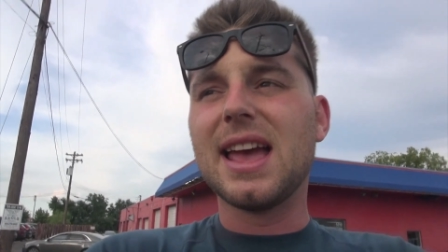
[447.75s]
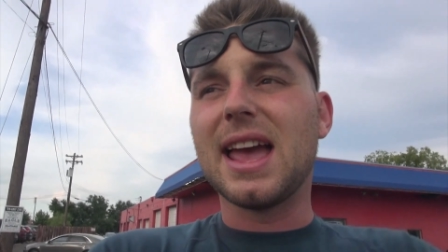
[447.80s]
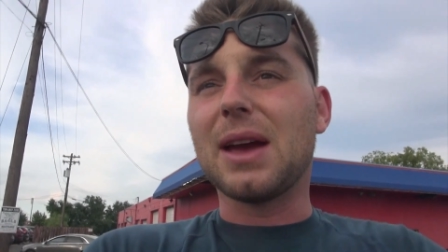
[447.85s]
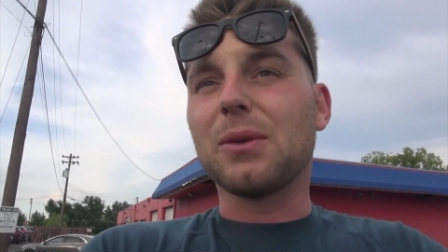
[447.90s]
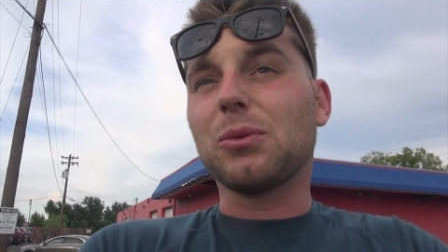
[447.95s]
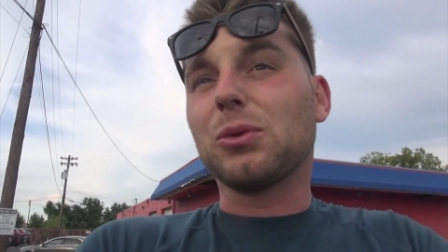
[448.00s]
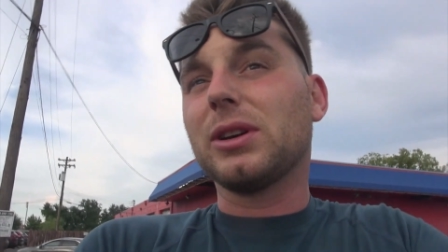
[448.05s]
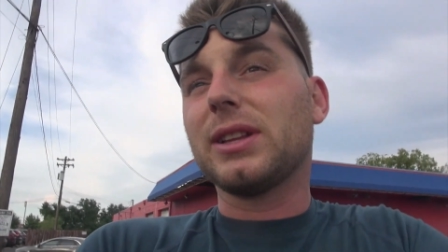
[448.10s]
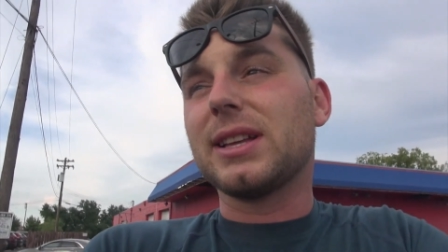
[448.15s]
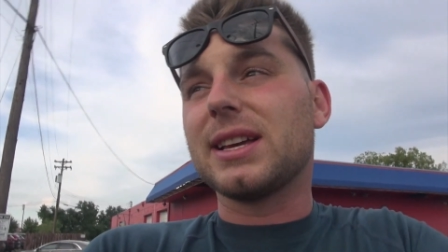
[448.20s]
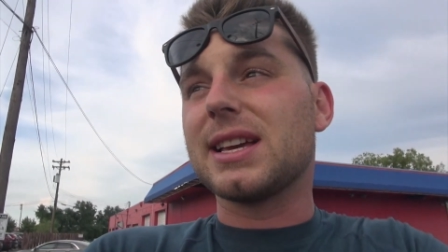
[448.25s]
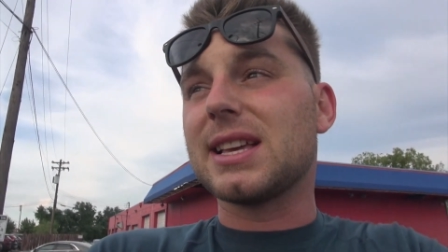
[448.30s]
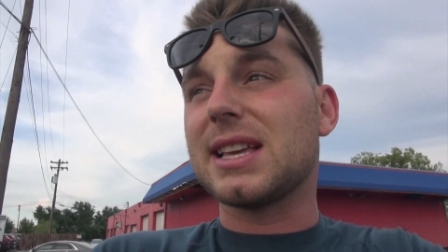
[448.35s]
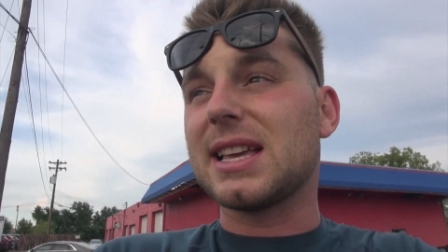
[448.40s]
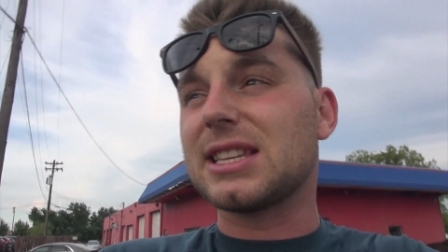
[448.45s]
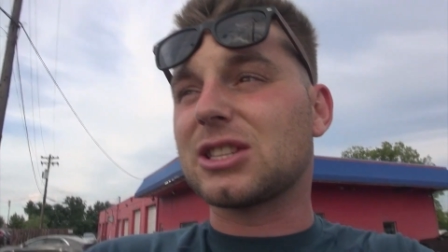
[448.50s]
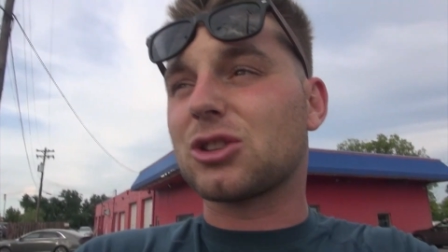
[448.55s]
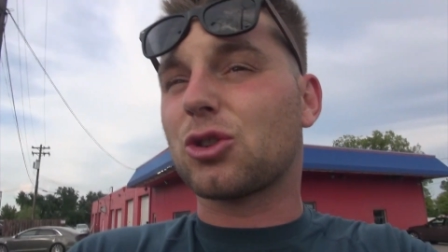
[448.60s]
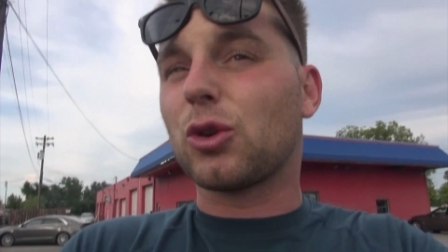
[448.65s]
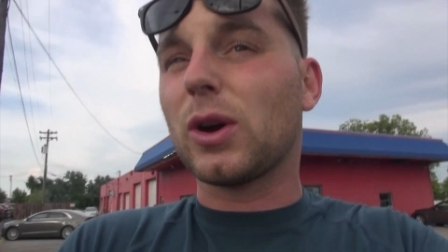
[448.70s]
It really
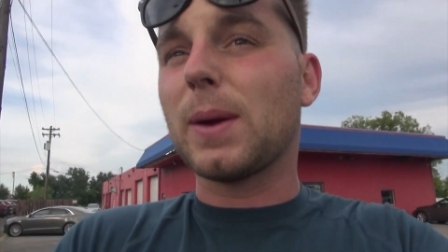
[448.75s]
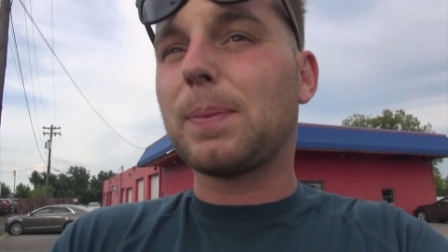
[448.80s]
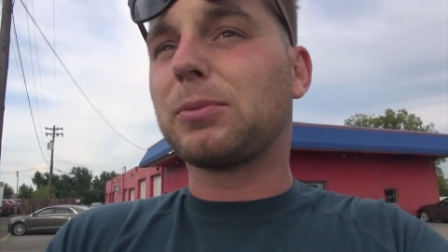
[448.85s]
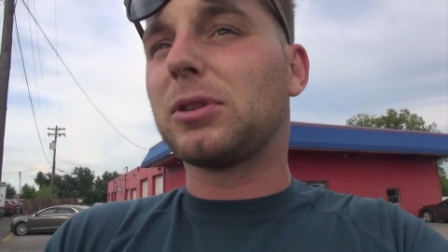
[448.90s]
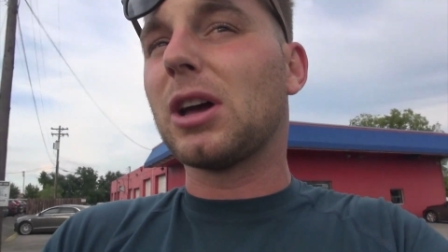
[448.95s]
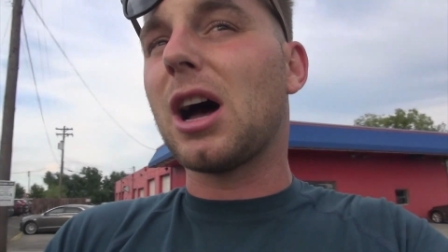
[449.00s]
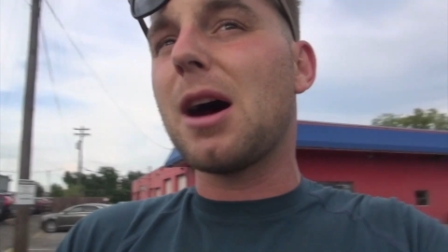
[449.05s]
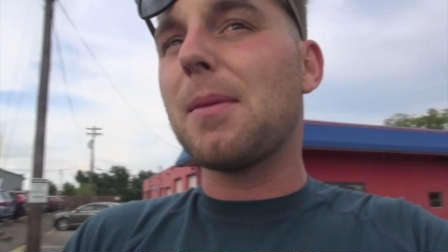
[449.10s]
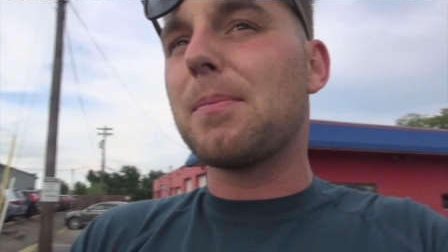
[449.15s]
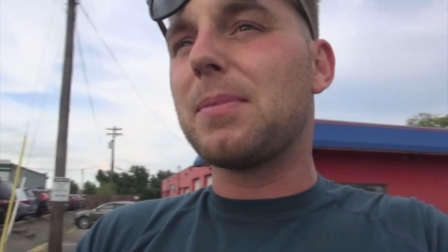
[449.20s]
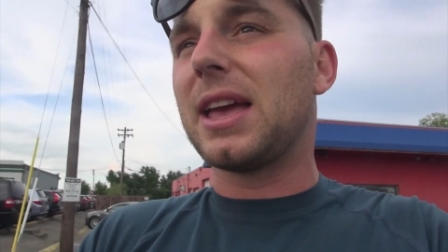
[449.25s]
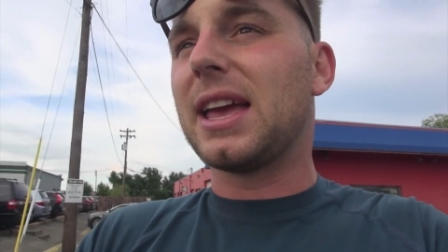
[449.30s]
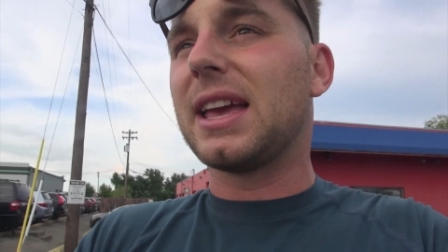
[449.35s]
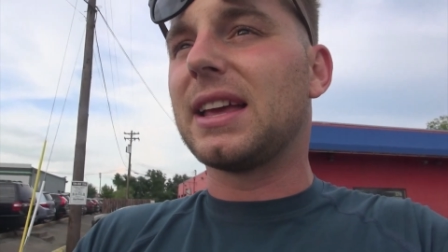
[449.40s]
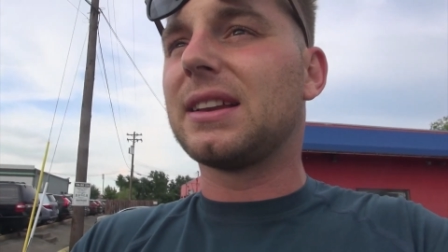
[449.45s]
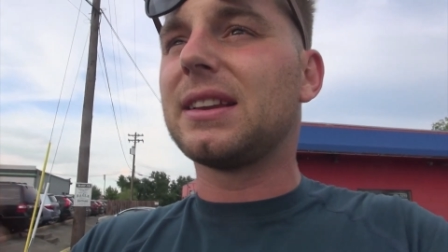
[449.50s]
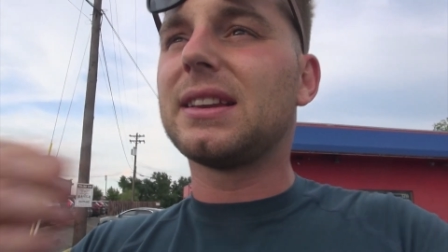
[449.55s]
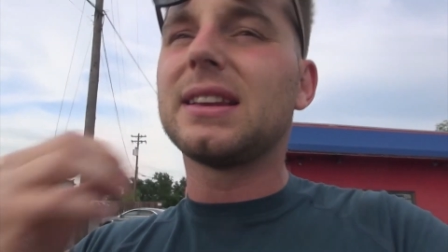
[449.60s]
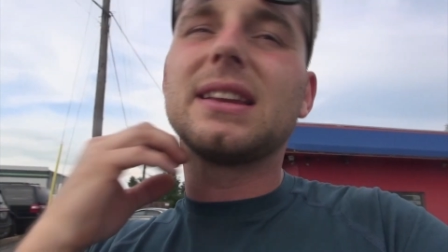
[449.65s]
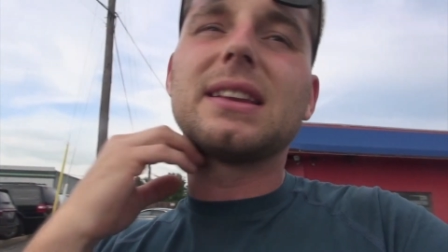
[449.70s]
is gripped up.
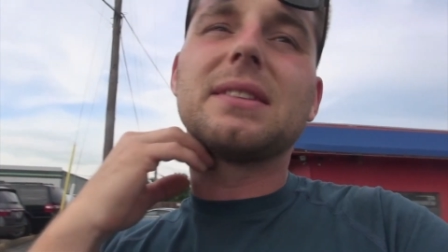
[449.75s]
It's